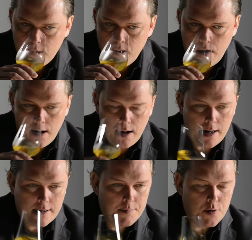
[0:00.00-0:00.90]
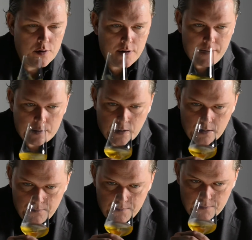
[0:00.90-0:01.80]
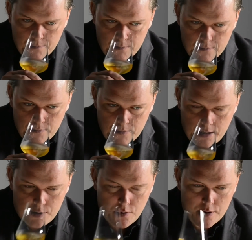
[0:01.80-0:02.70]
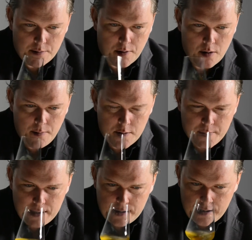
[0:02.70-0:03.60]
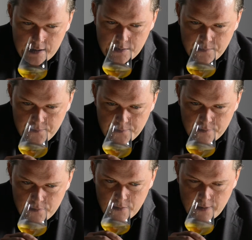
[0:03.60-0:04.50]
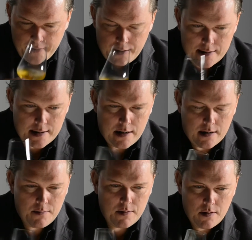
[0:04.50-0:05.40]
like the purity of this one. It's showing some herbal spiciness. Then there's